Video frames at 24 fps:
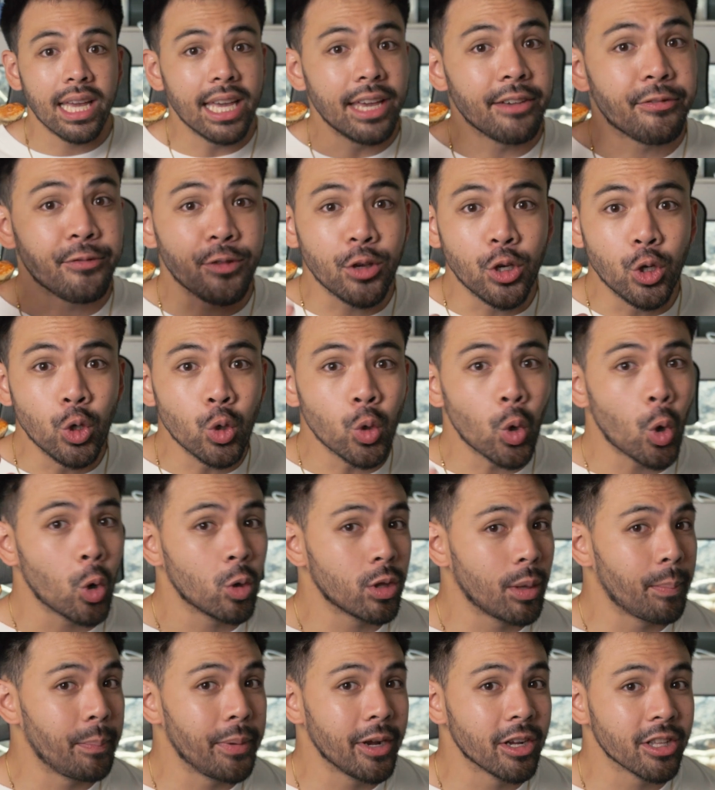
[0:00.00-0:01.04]
If you
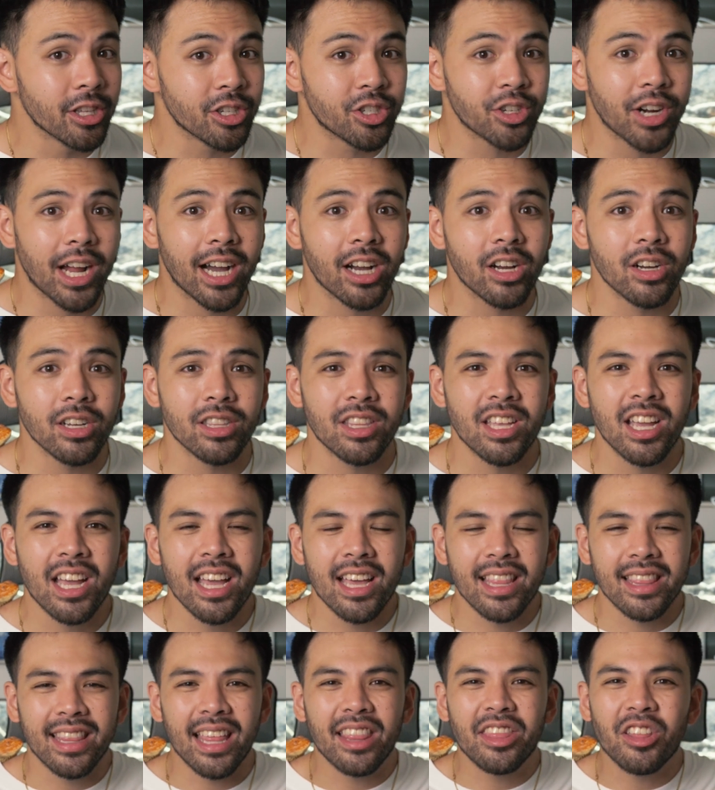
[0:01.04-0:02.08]
own a bearded dragon,
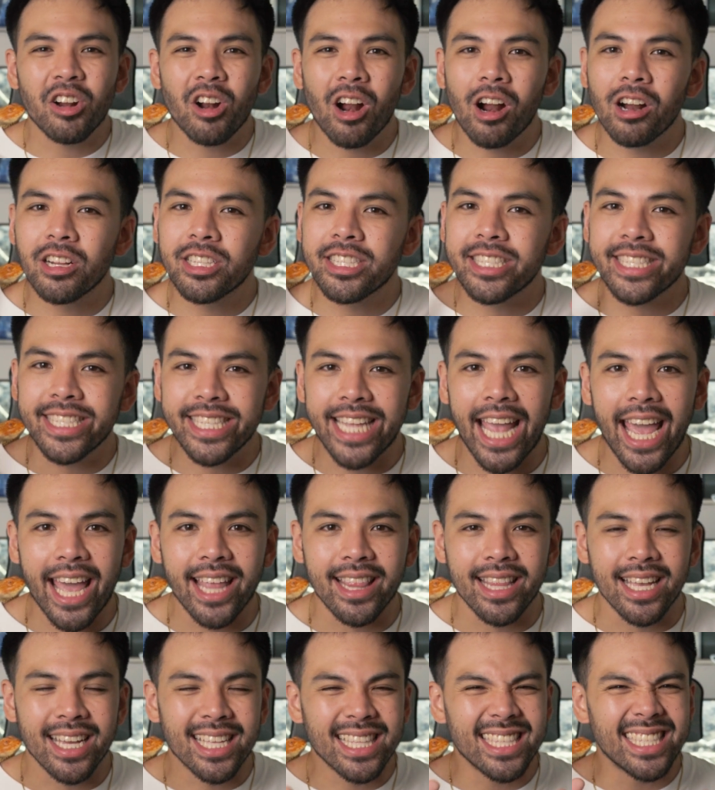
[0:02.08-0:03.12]
then there are
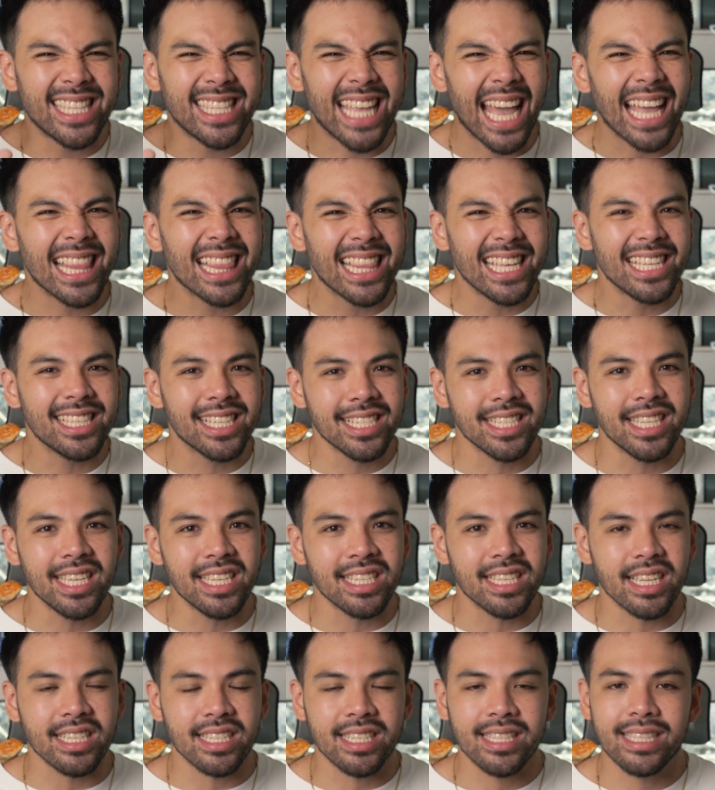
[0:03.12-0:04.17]
10 deadly
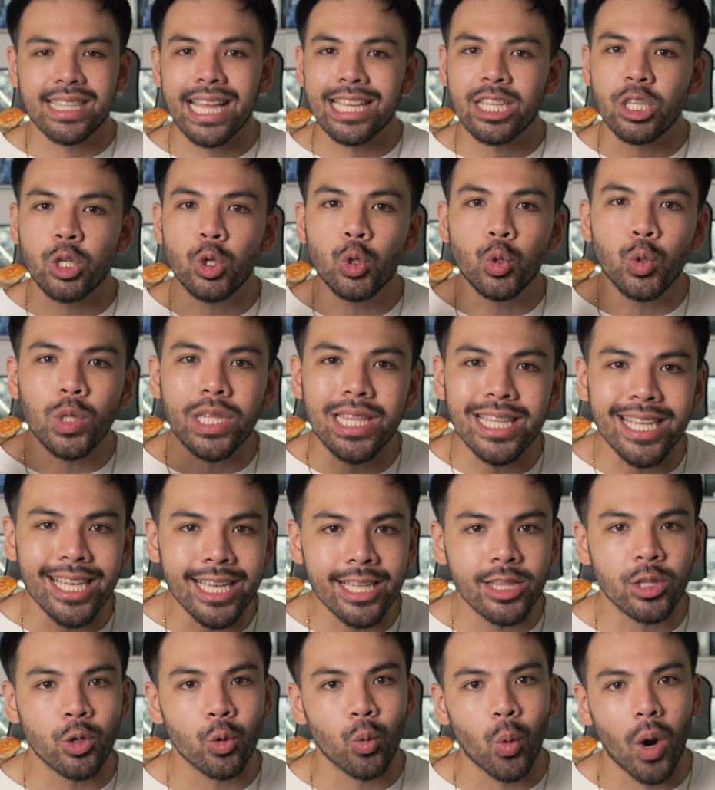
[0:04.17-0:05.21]
diseases that you
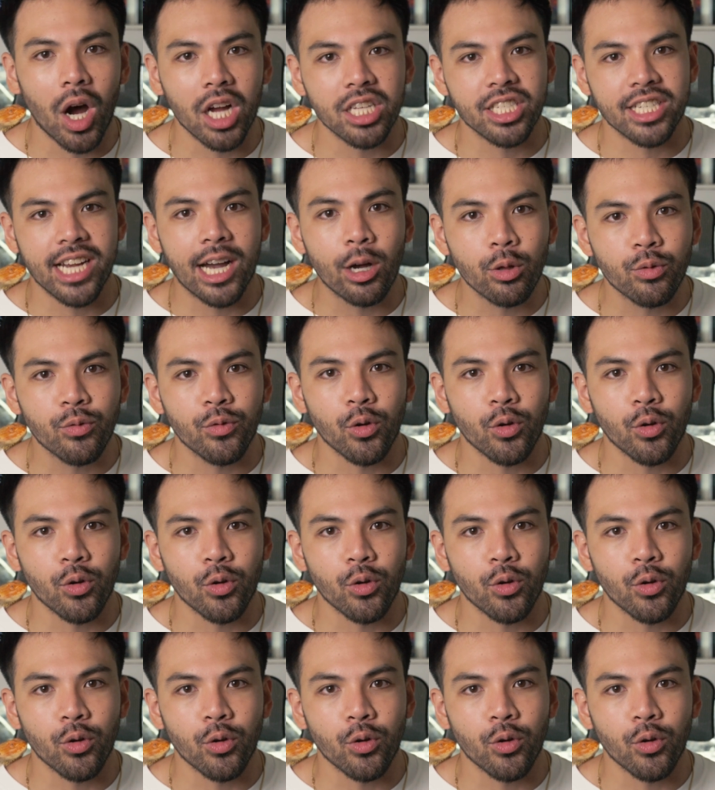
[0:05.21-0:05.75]
need to watch out